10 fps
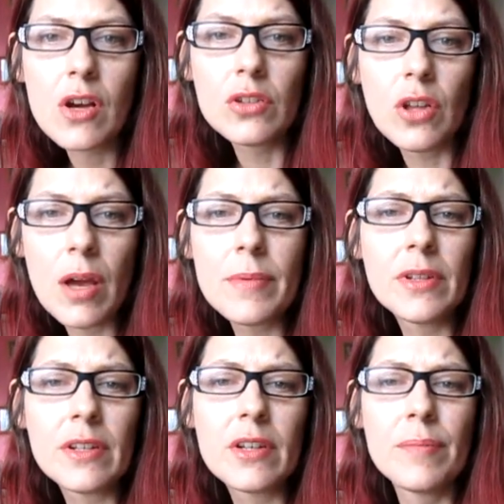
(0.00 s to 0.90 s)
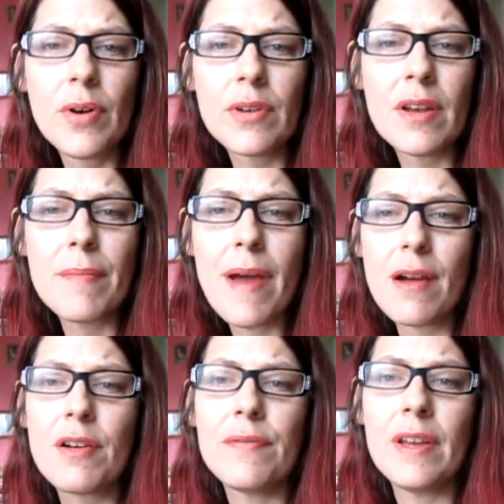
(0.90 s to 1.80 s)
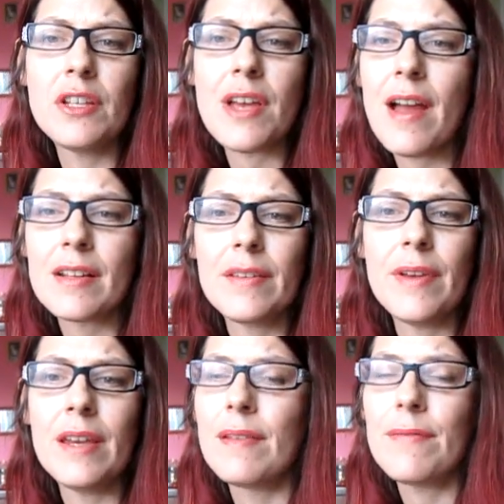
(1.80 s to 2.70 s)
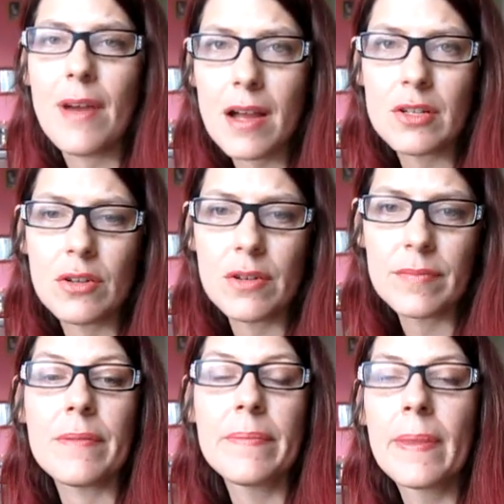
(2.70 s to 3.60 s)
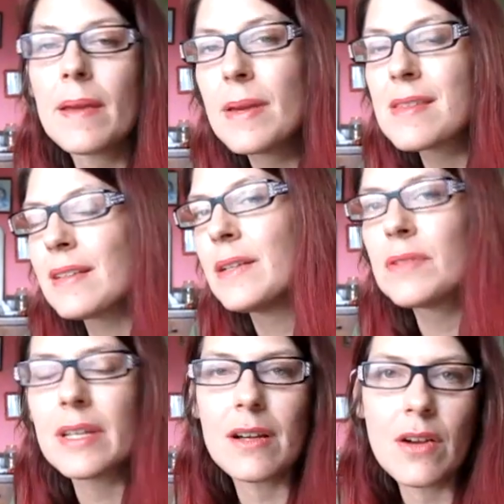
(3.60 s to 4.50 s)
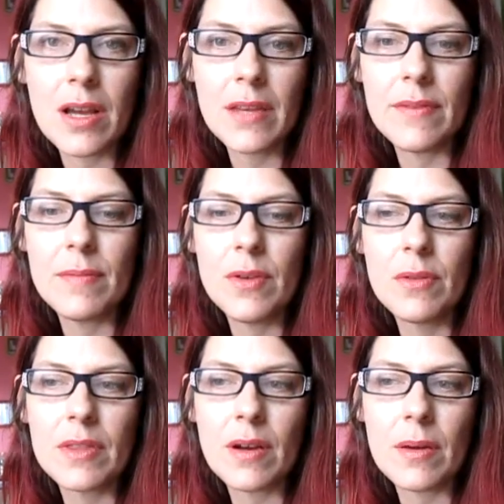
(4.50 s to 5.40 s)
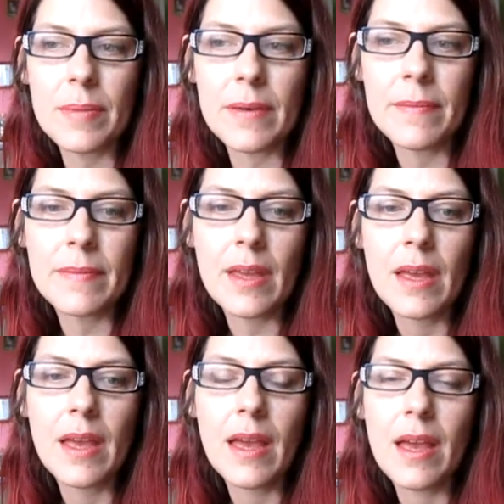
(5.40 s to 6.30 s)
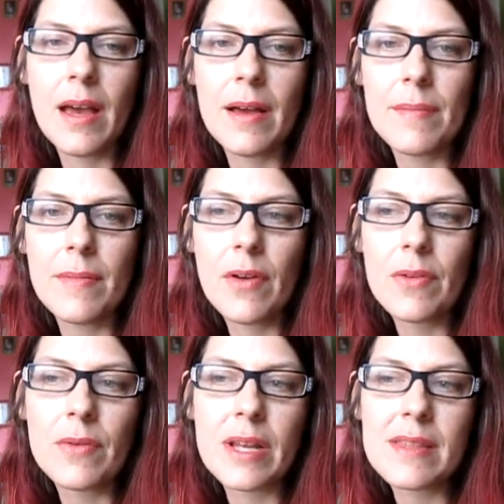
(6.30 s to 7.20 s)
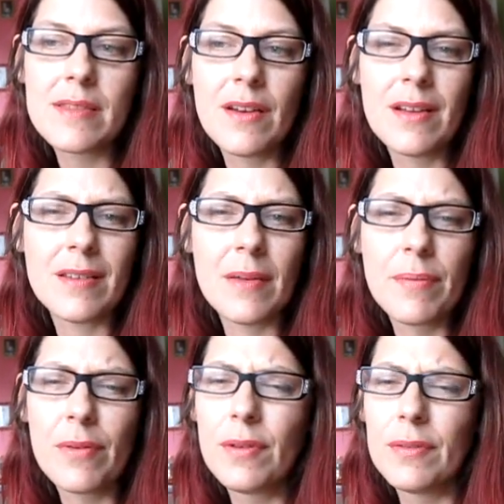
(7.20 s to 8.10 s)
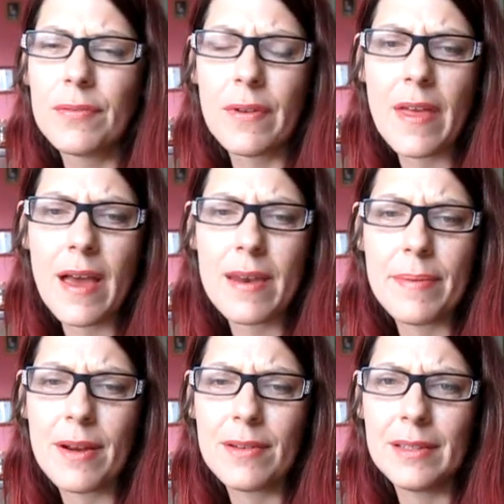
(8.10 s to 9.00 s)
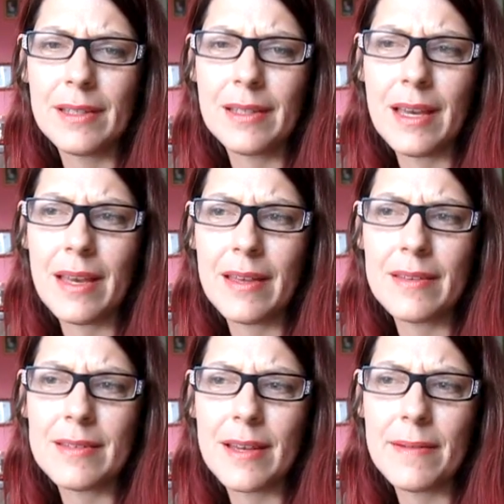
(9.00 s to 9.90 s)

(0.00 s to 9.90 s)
globulin component macrophage activating factor. Basically, it was like a kind of immune therapy. Although it's not approved for that, apparently, and